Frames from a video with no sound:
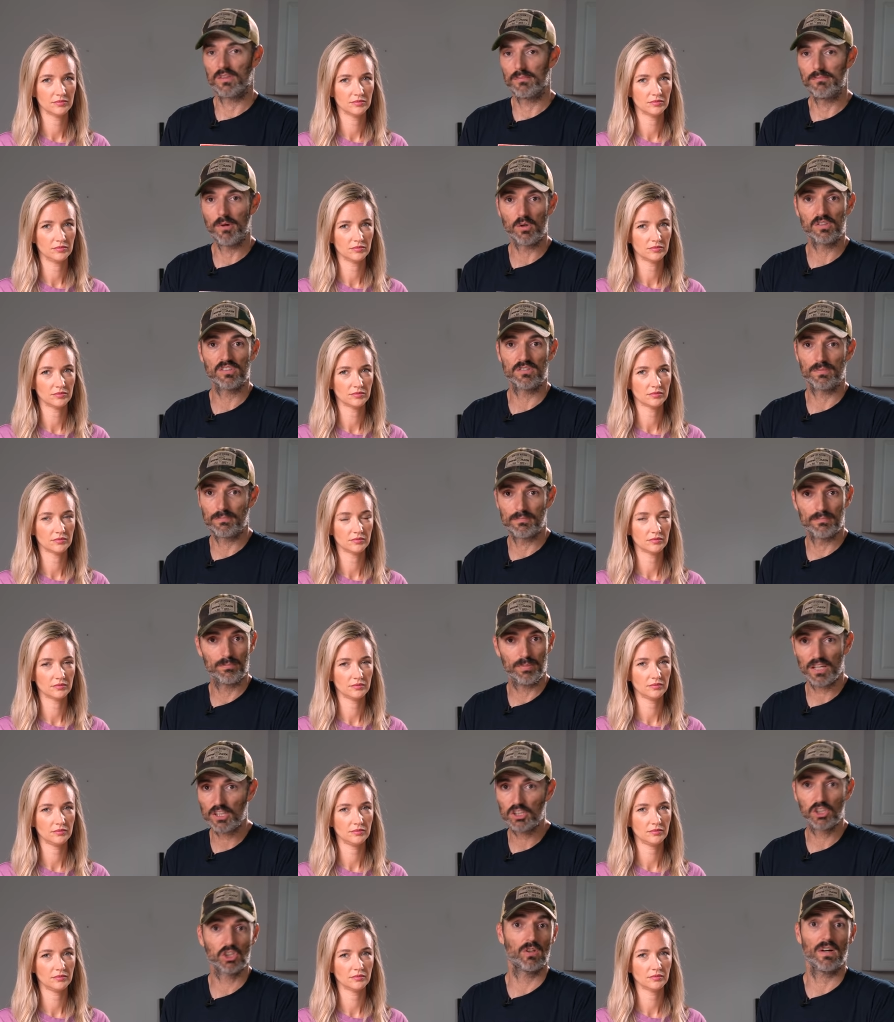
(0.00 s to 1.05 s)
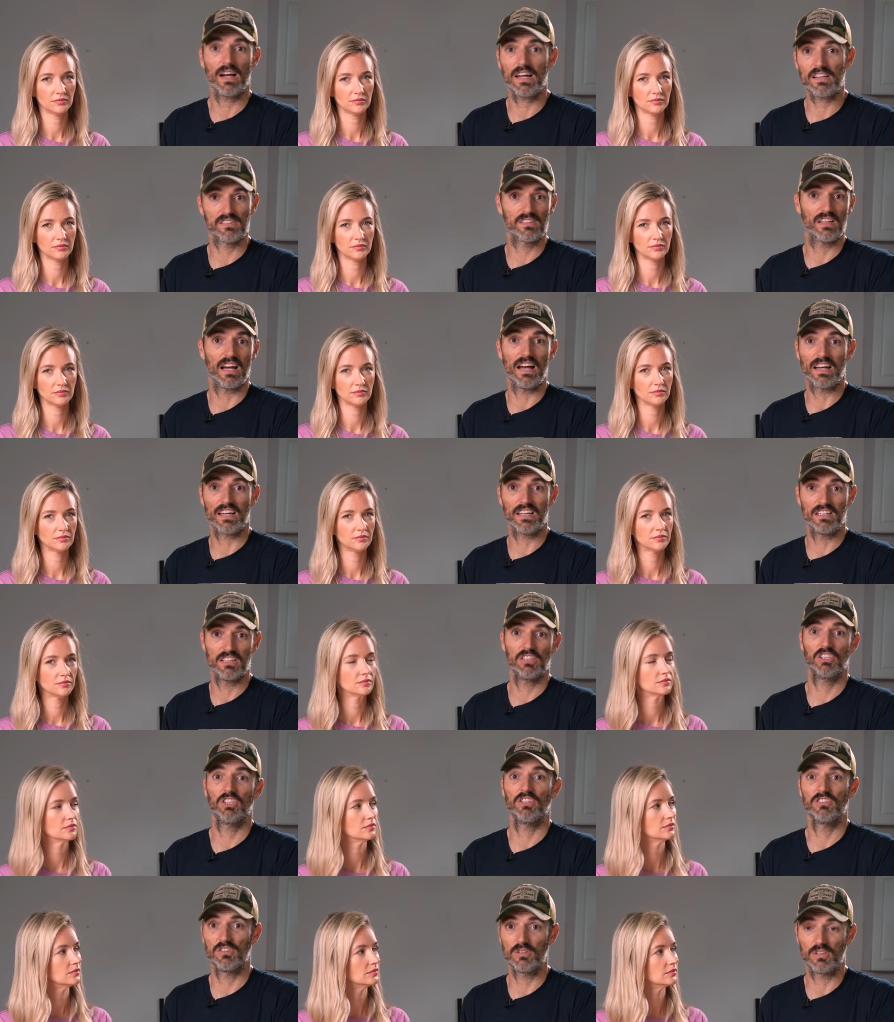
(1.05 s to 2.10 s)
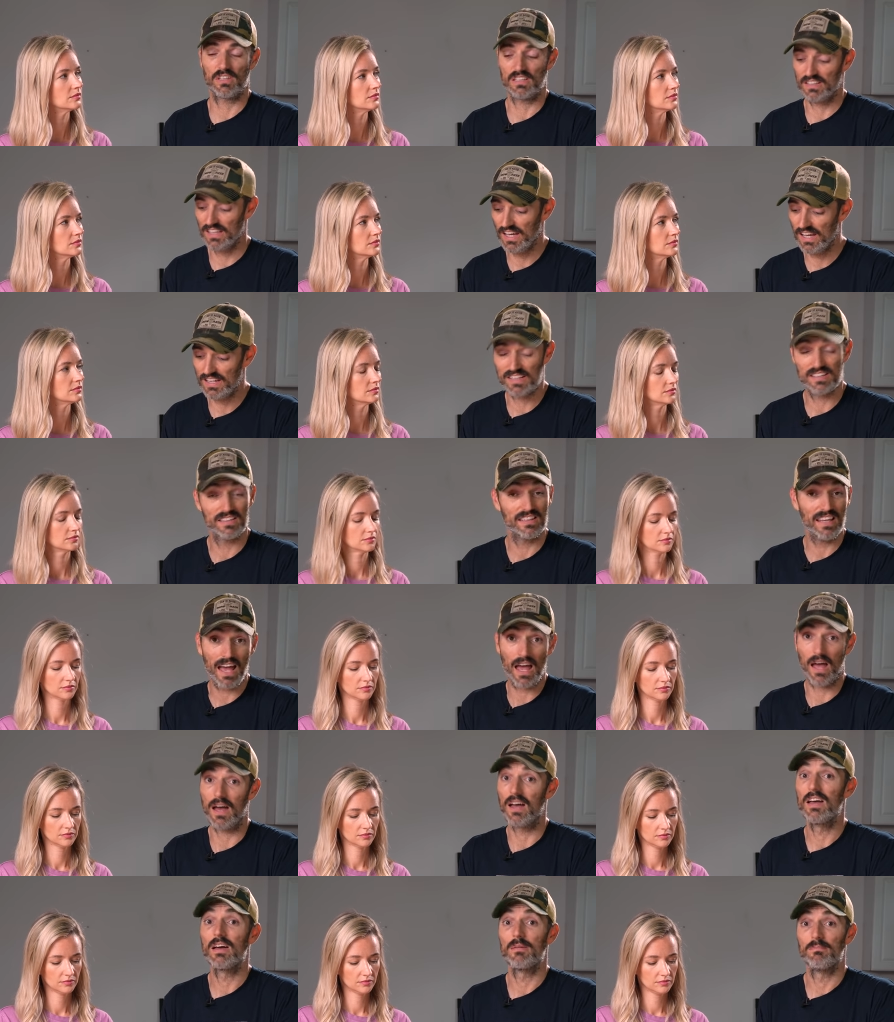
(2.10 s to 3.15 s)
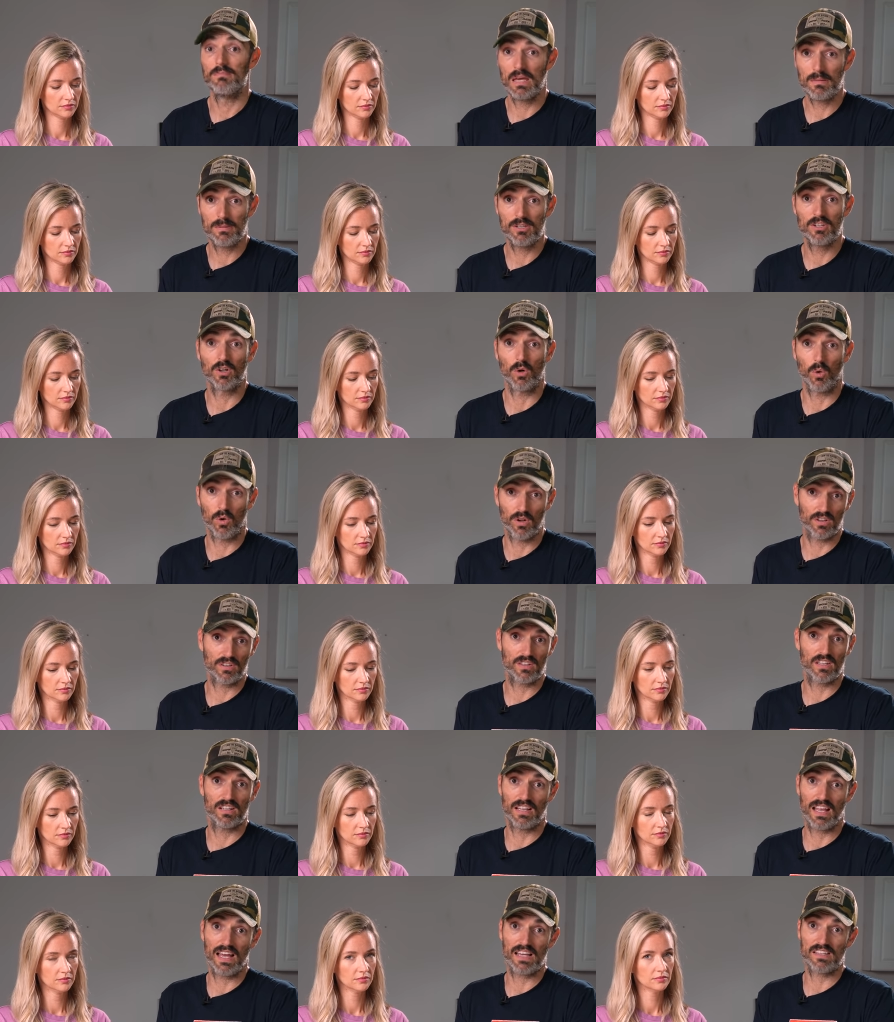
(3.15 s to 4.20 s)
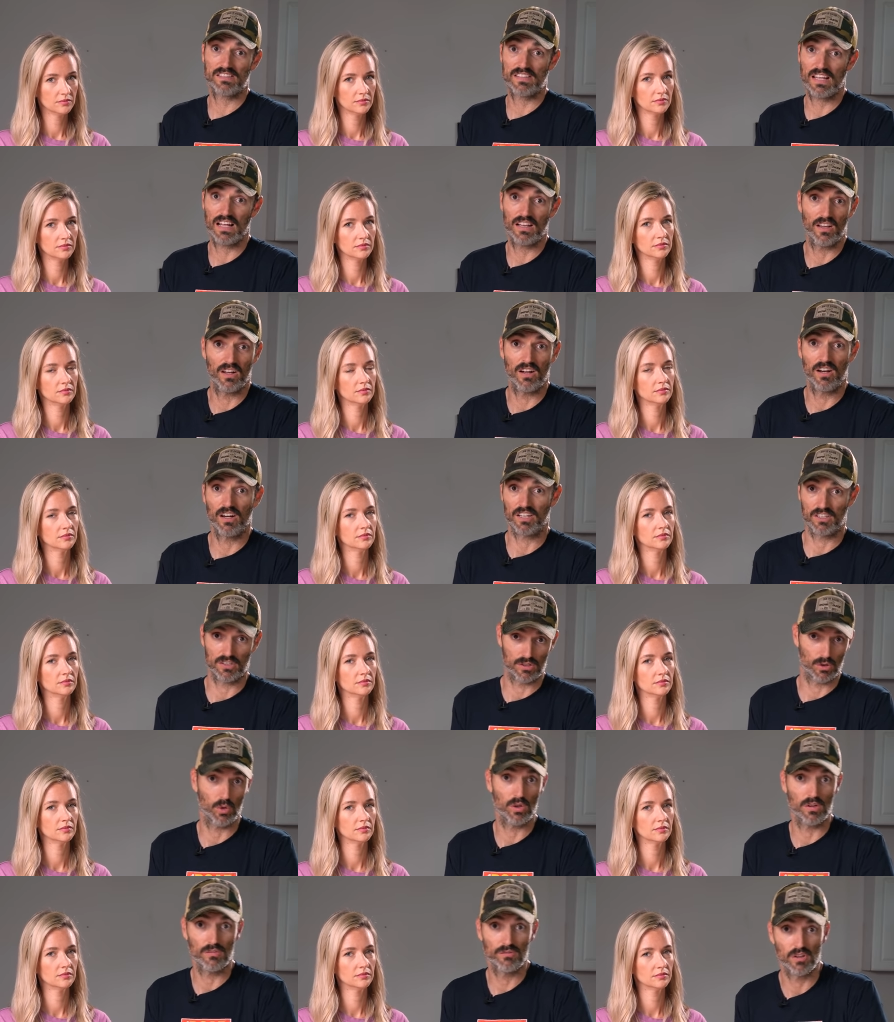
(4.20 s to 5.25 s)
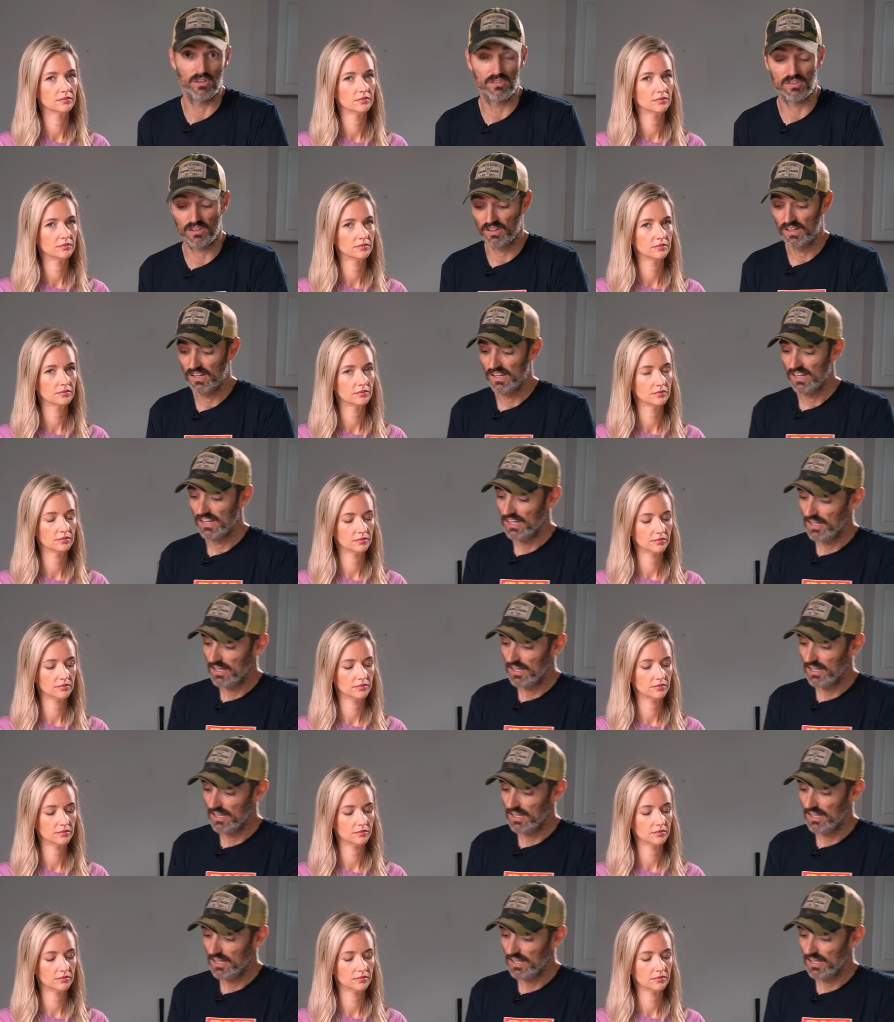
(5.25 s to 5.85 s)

Speaker 1: the most picturesque conditions you can get in. Yeah, maybe your oil can last that long and your oil filter.